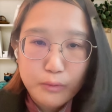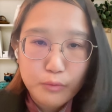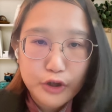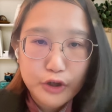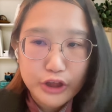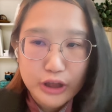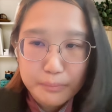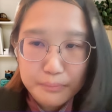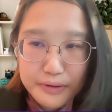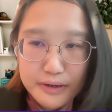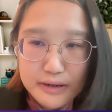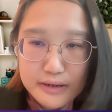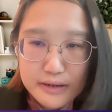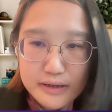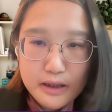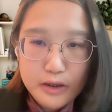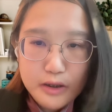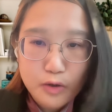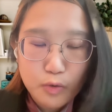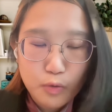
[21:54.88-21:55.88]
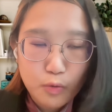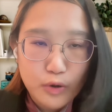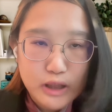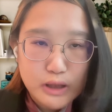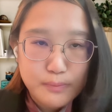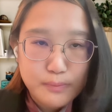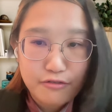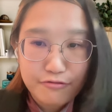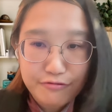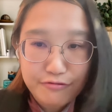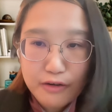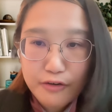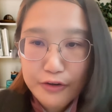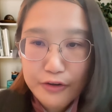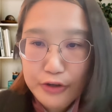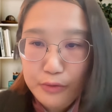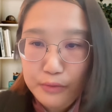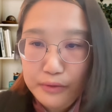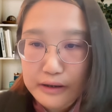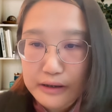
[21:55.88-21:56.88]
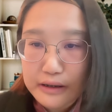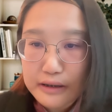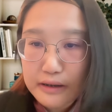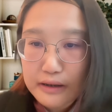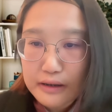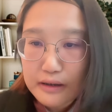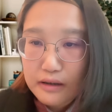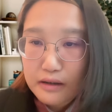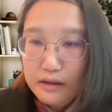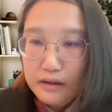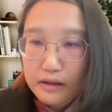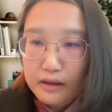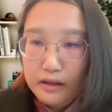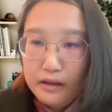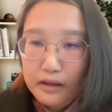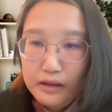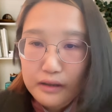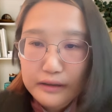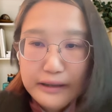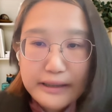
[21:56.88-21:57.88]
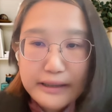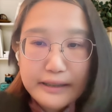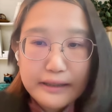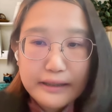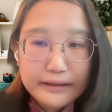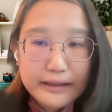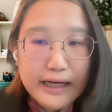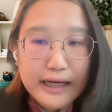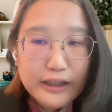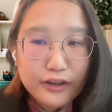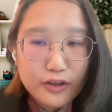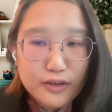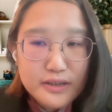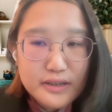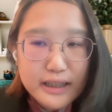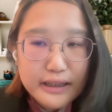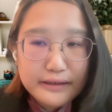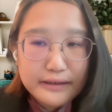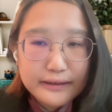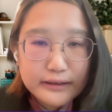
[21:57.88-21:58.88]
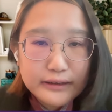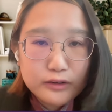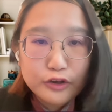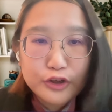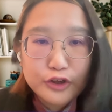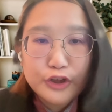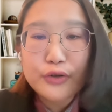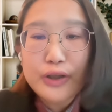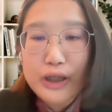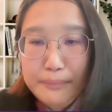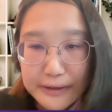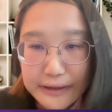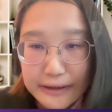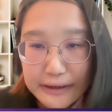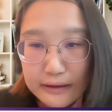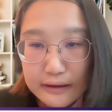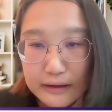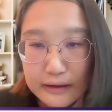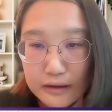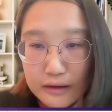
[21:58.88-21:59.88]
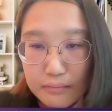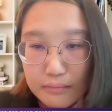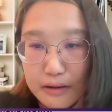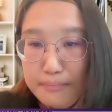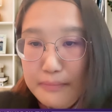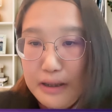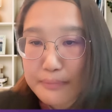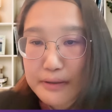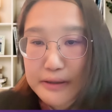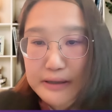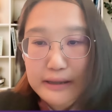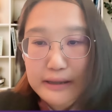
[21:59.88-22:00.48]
which a person who has been found guilty, they are not sentenced to jail immediately, but maybe